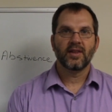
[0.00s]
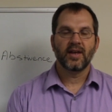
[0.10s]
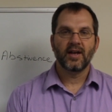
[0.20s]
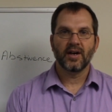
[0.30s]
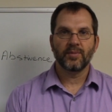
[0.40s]

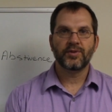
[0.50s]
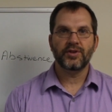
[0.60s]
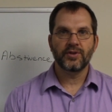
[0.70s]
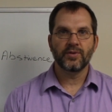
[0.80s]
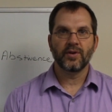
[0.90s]
that
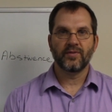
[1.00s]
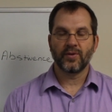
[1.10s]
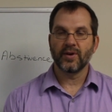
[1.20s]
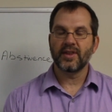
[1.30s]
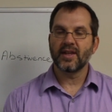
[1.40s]
helps you
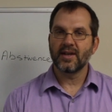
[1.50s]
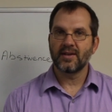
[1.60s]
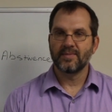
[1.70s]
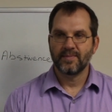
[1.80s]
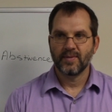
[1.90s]
avoid that.